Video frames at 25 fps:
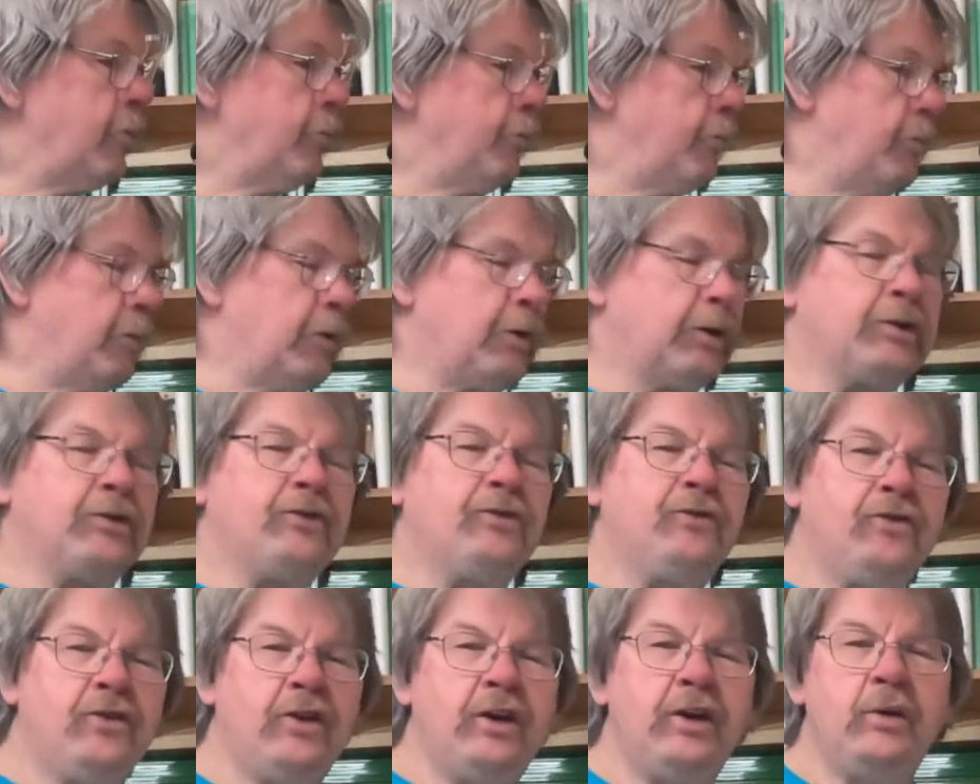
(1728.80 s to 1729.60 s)

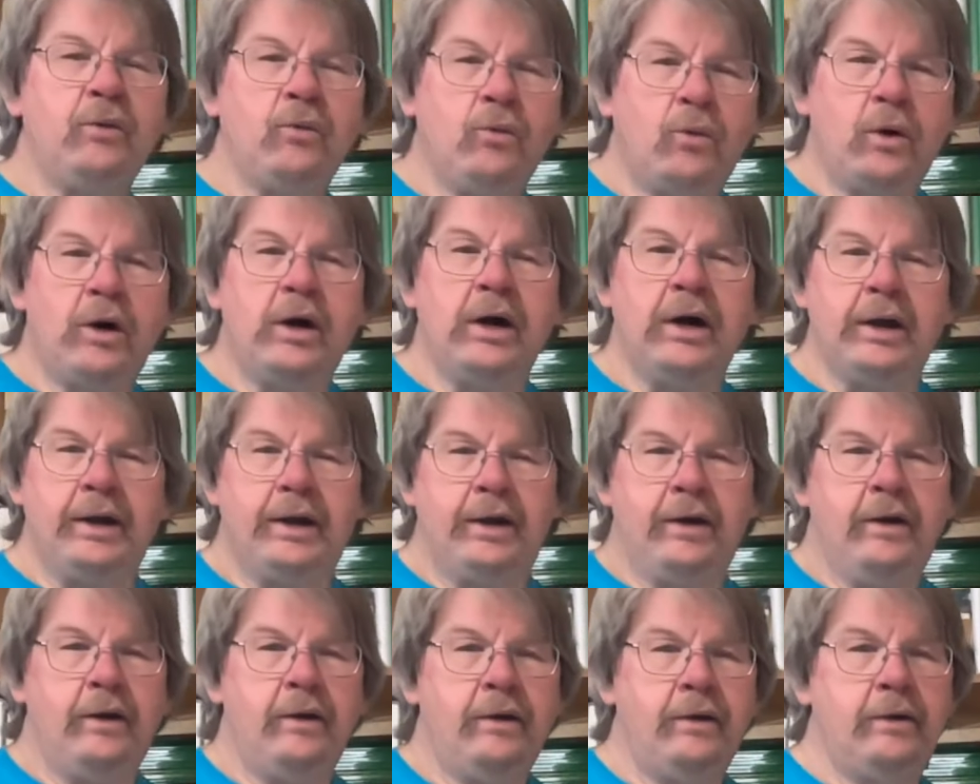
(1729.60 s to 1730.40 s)
rook g1.
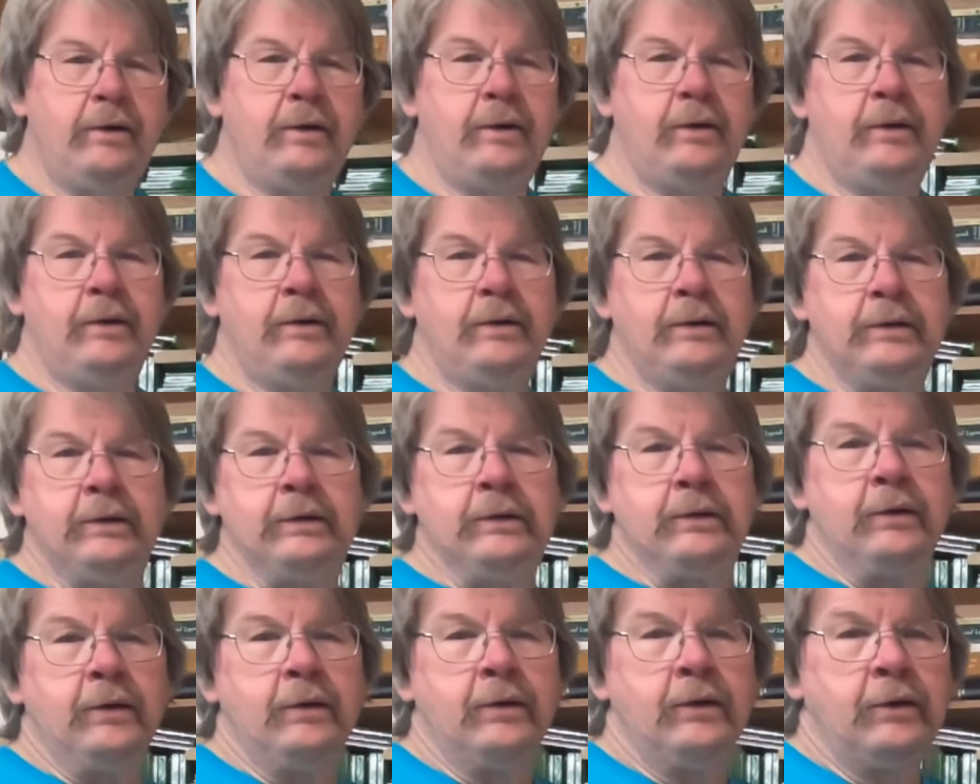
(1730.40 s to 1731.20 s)

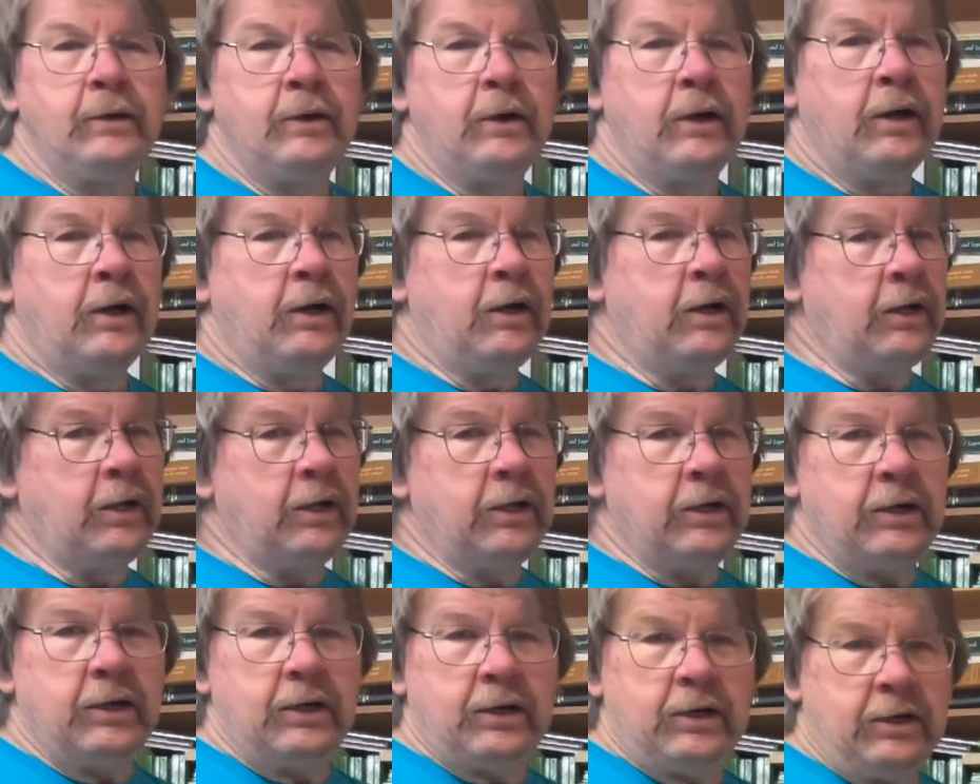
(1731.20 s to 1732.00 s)

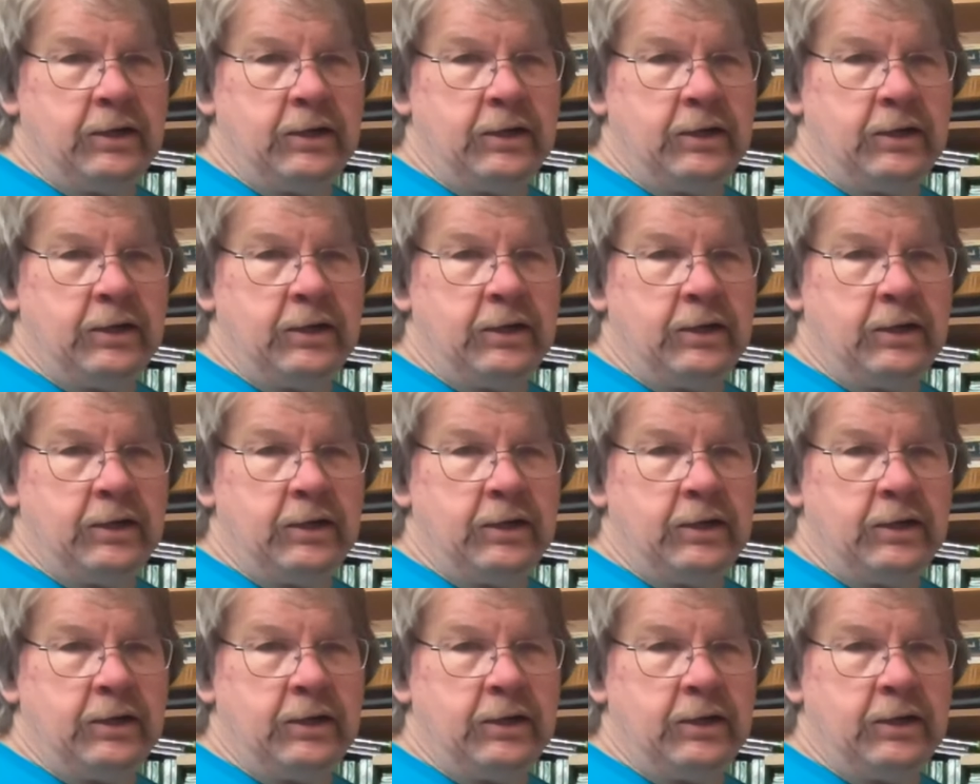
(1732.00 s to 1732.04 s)
Uh-uh.